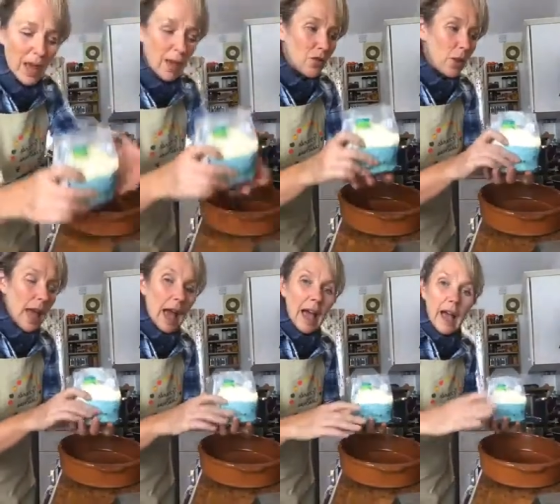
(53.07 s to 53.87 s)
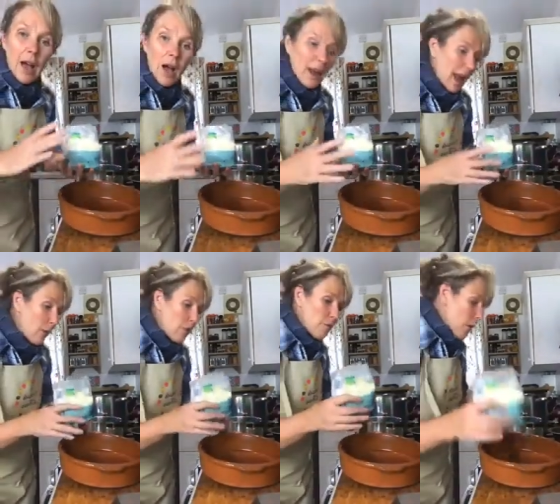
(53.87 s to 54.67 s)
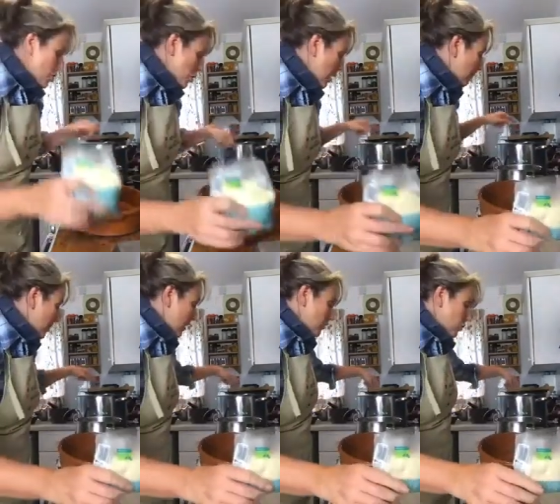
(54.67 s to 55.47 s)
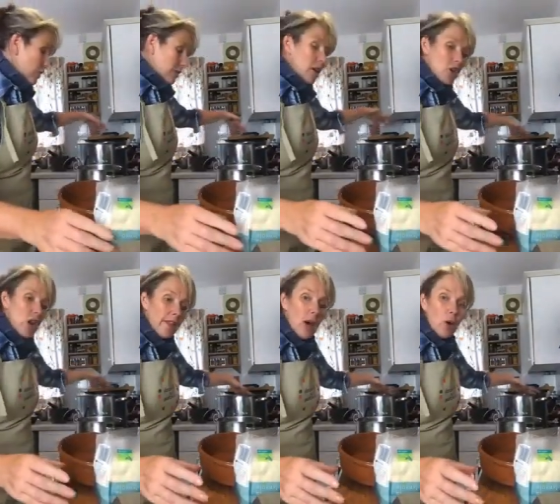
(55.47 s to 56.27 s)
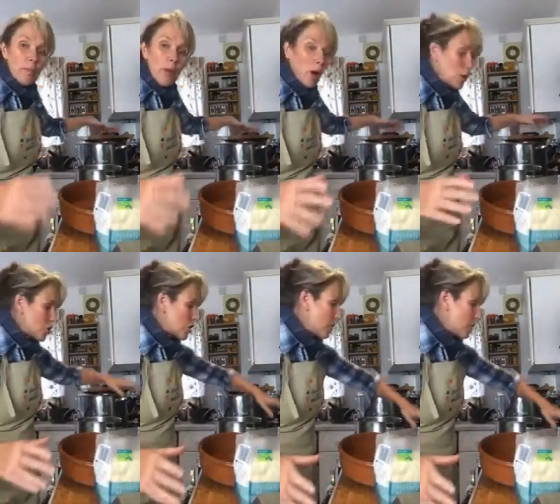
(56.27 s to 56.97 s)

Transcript: So yeah, now I've poached, I'm literally just going to turn that on and poach the